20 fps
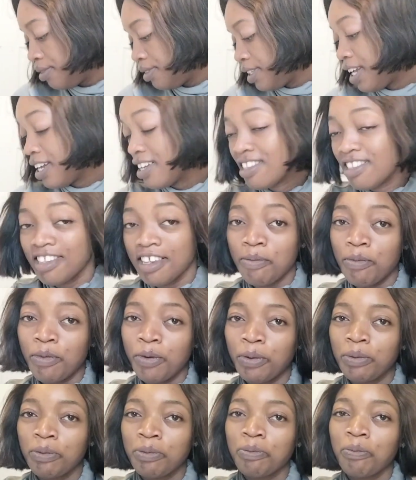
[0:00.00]
Yeah,
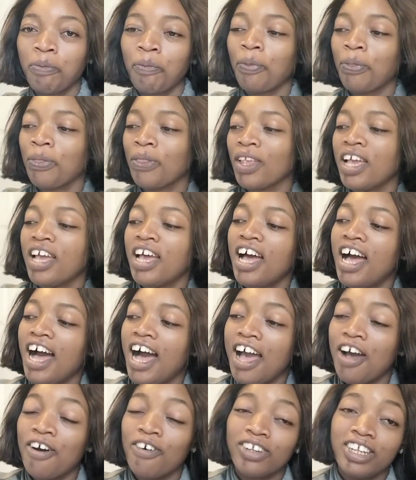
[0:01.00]
Temu.
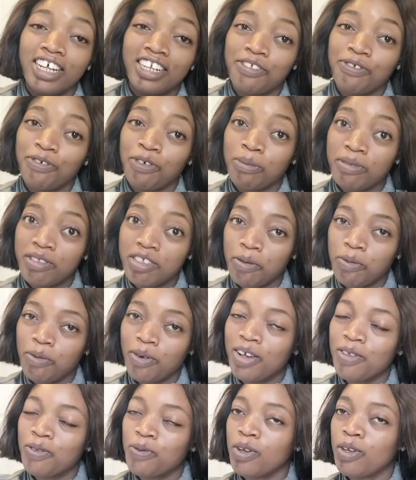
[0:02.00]
I ordered it from
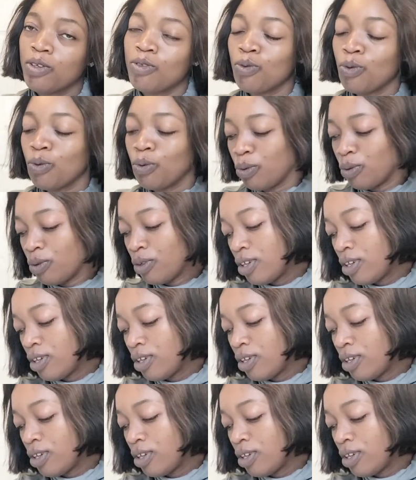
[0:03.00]
Temu as well, so